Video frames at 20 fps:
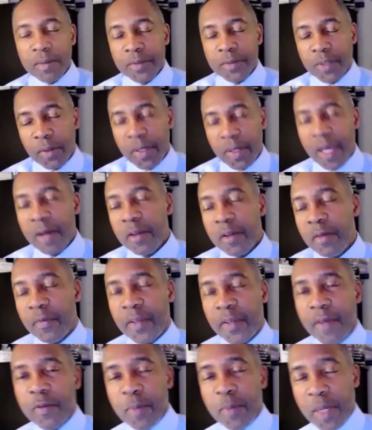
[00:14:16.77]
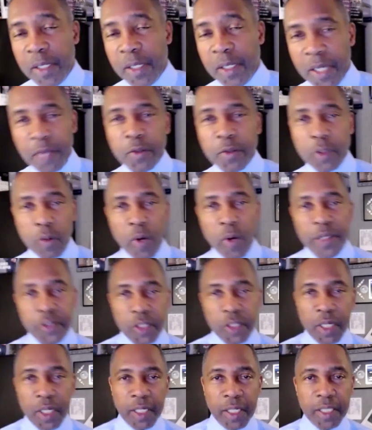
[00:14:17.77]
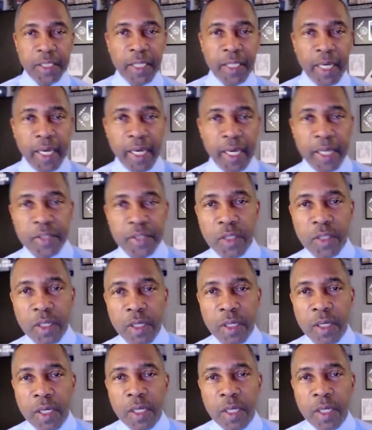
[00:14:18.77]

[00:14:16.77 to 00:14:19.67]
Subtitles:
So now you've given me another question I need to ask.